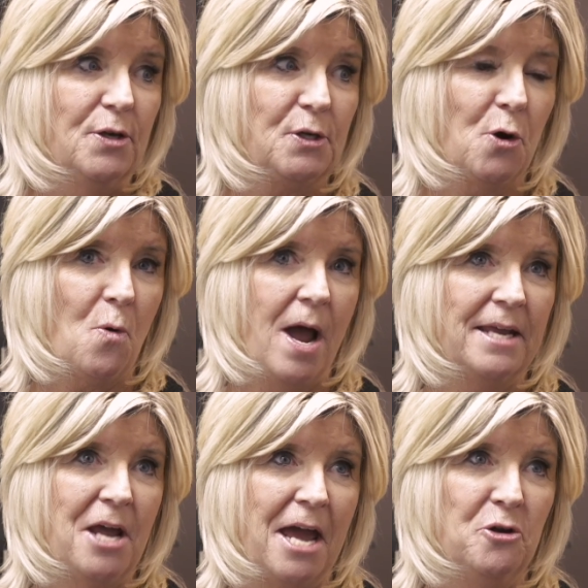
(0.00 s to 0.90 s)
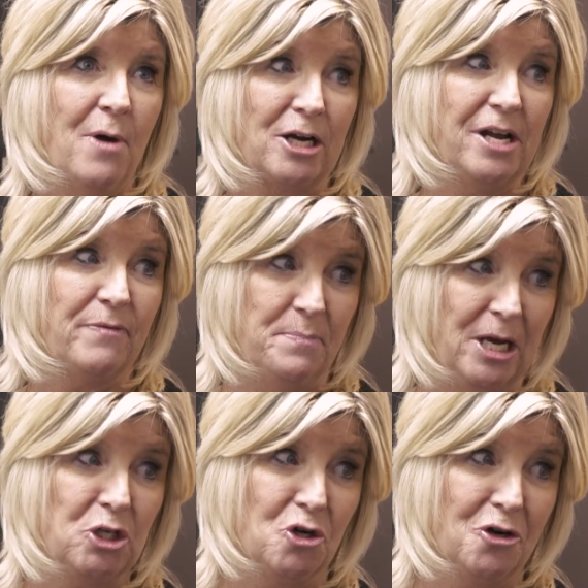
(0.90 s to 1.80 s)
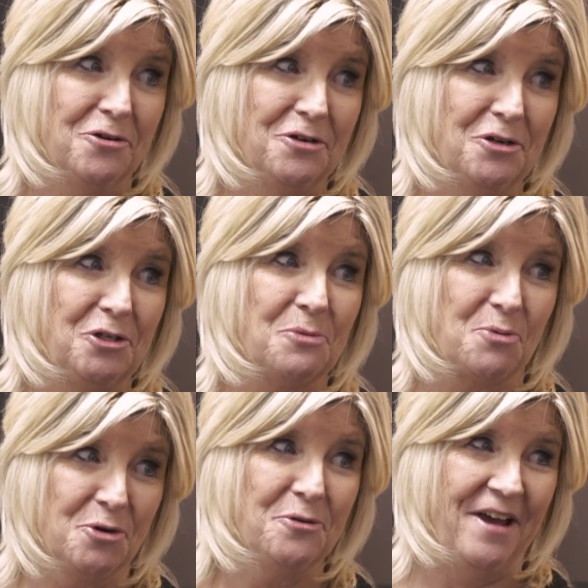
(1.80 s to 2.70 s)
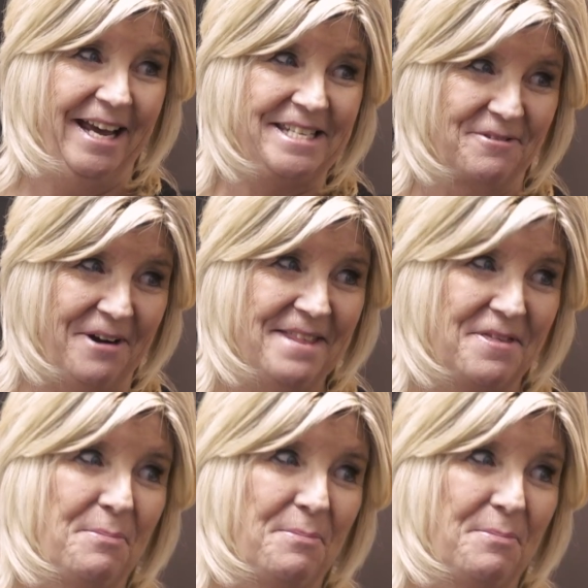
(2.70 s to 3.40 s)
So, and you actually have a picture to prove it, right? The